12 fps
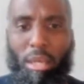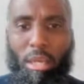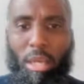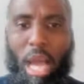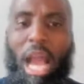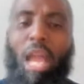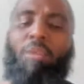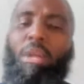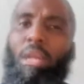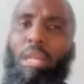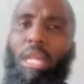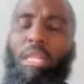I
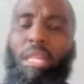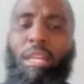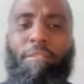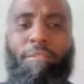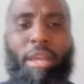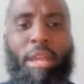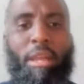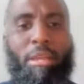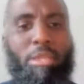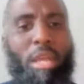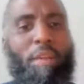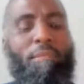regulate the
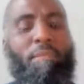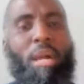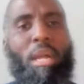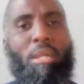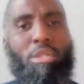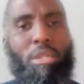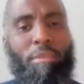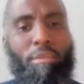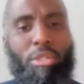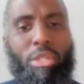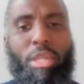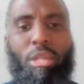affairs of my
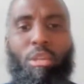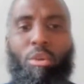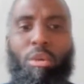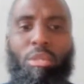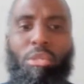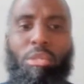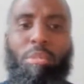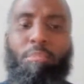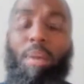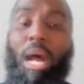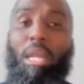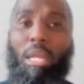servants in accordance to
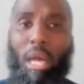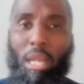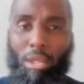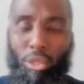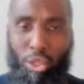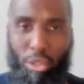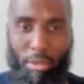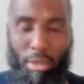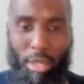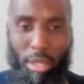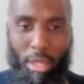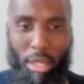my knowledge
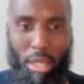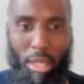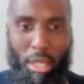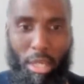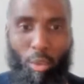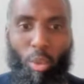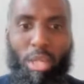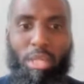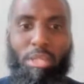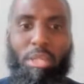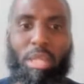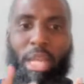of what
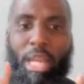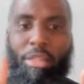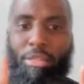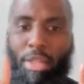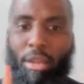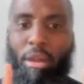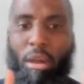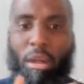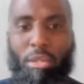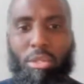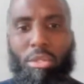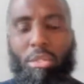is in their
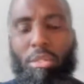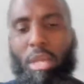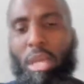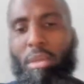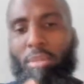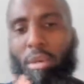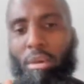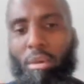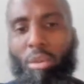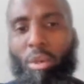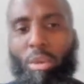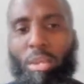hearts. I am the
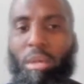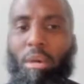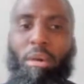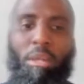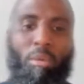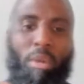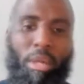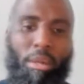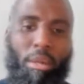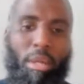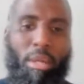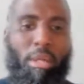all-knowing, the all-aware.
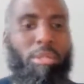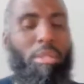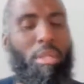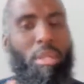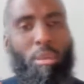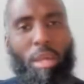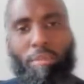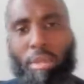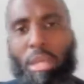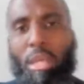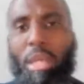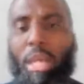It's another way of
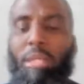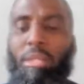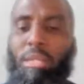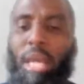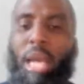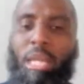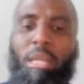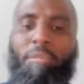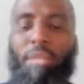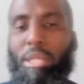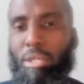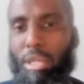looking at this idea of
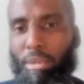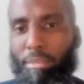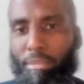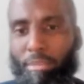testing.